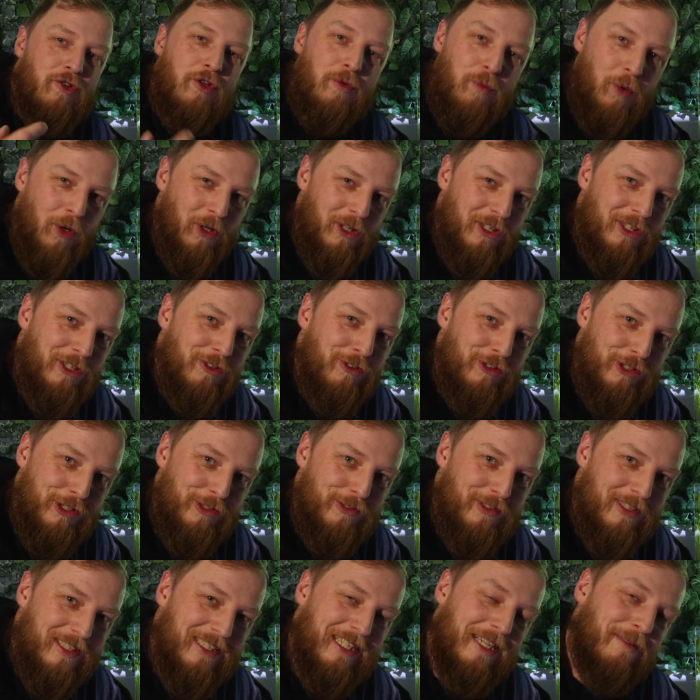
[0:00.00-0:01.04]
So what can you
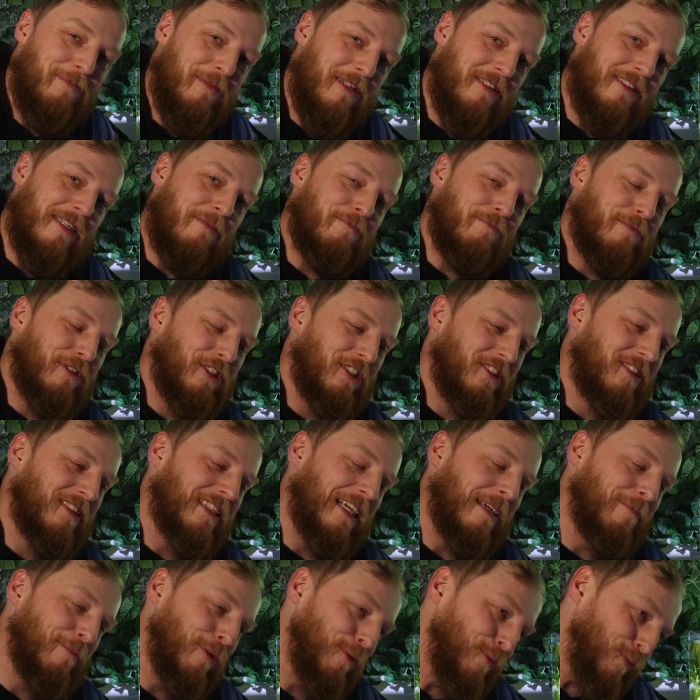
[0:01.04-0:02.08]
do to keep the temperature
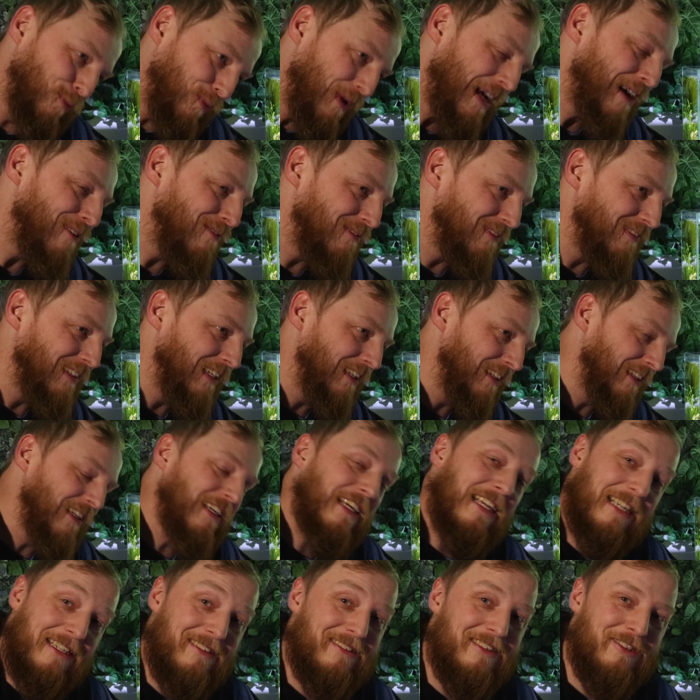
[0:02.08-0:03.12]
stable? Well,
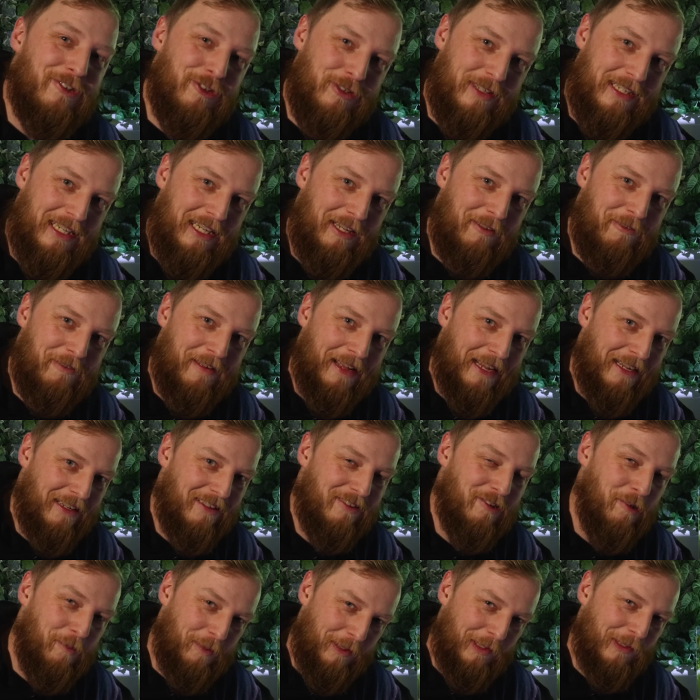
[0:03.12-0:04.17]
it is a tricky thing,
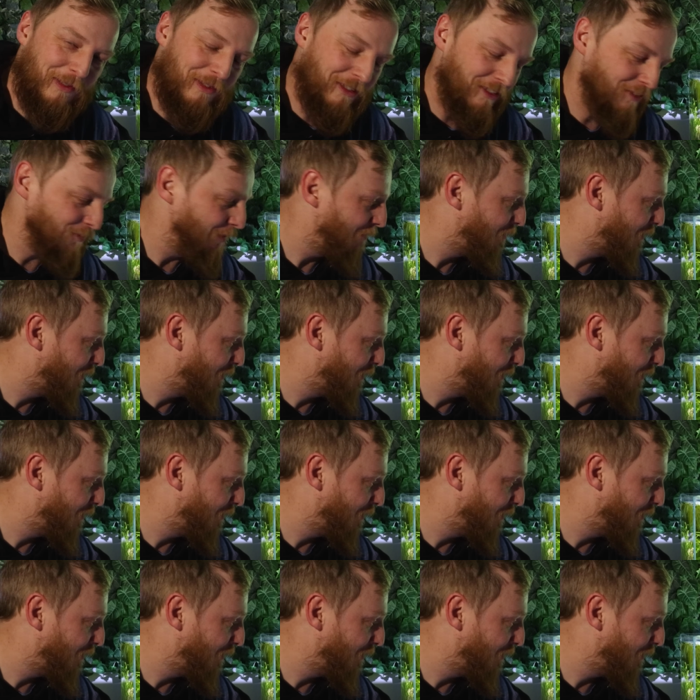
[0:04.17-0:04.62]
to be honest